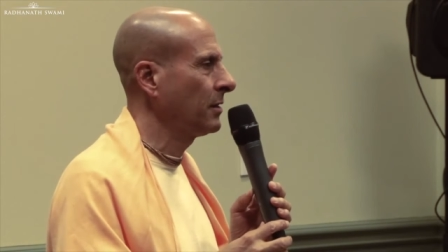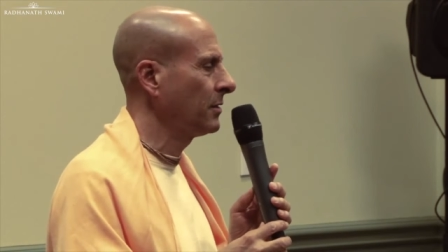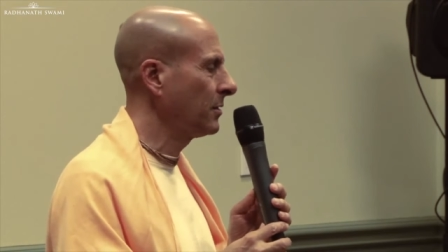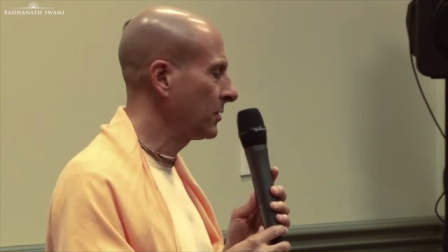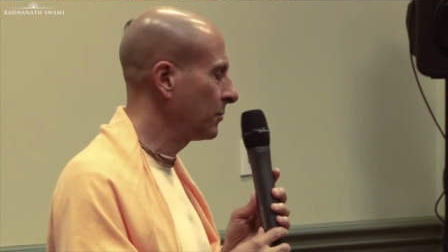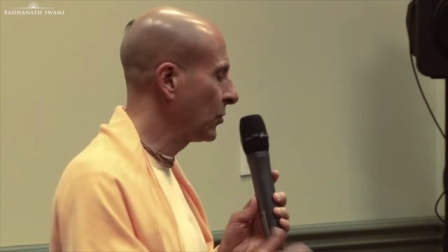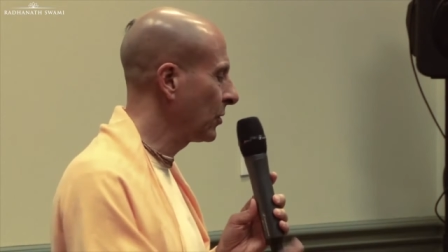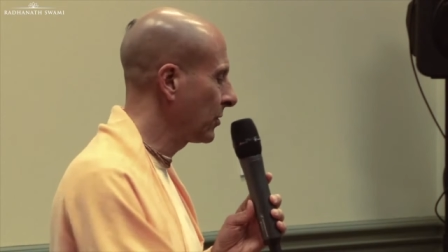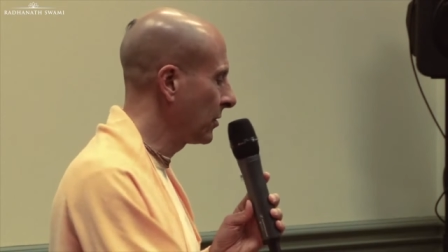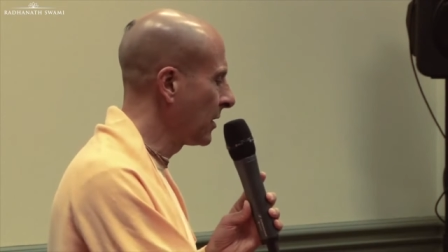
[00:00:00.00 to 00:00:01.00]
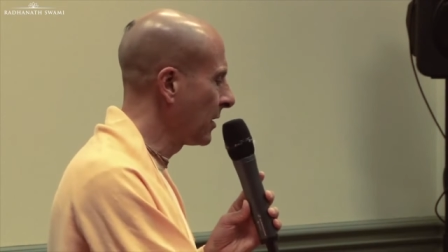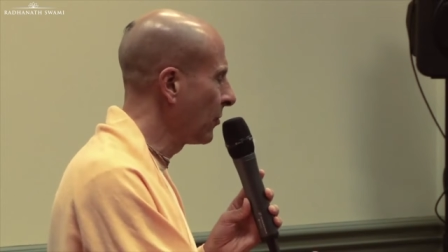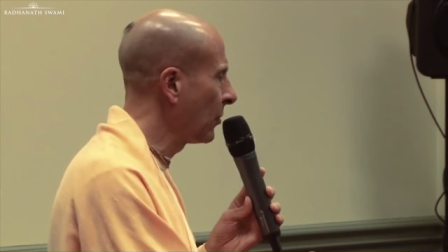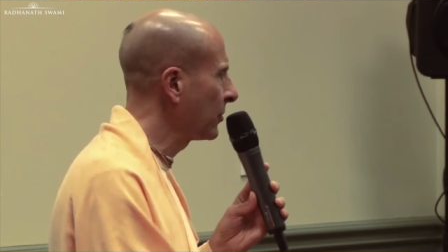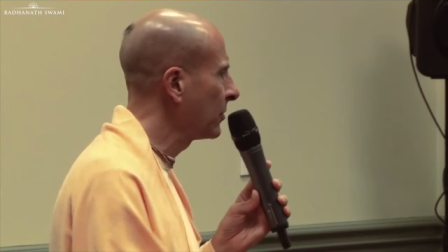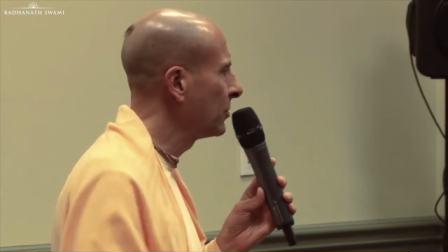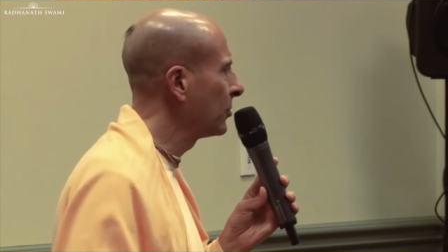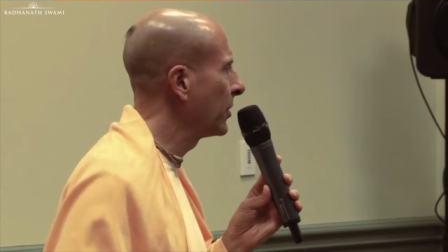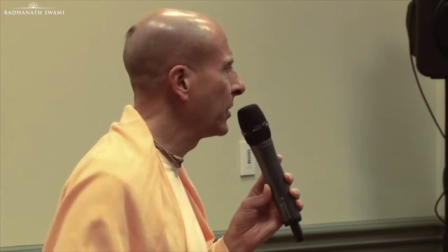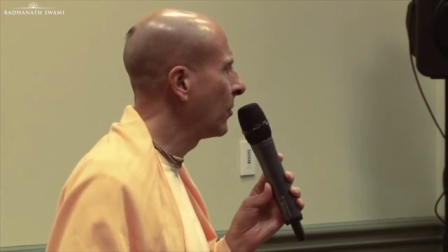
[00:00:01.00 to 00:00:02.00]
In this book that I wrote, The
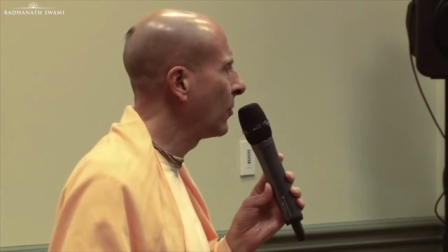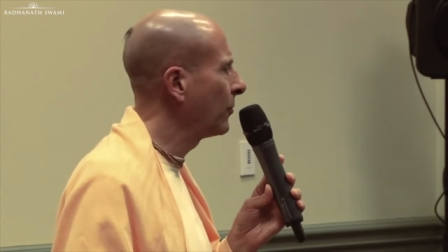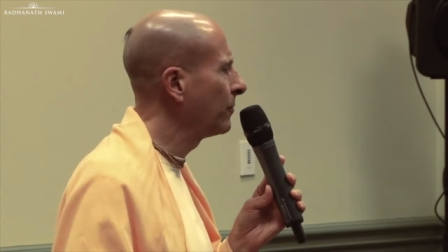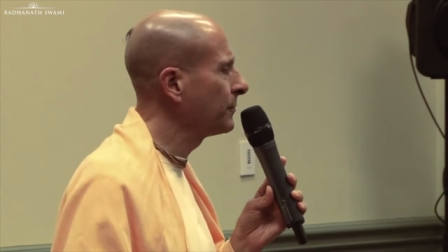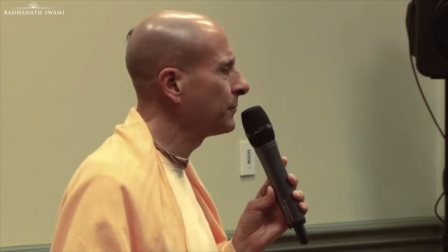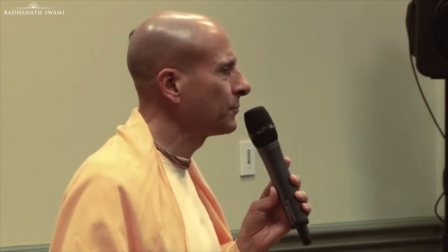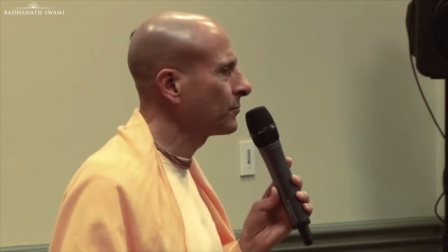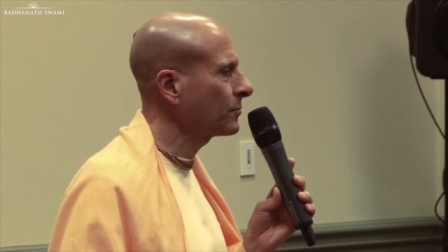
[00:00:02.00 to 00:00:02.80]
Journey Home,